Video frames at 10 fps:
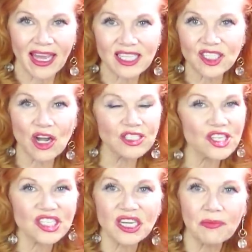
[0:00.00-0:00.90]
It's not
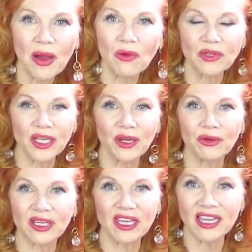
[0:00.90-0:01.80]
just about, you know, the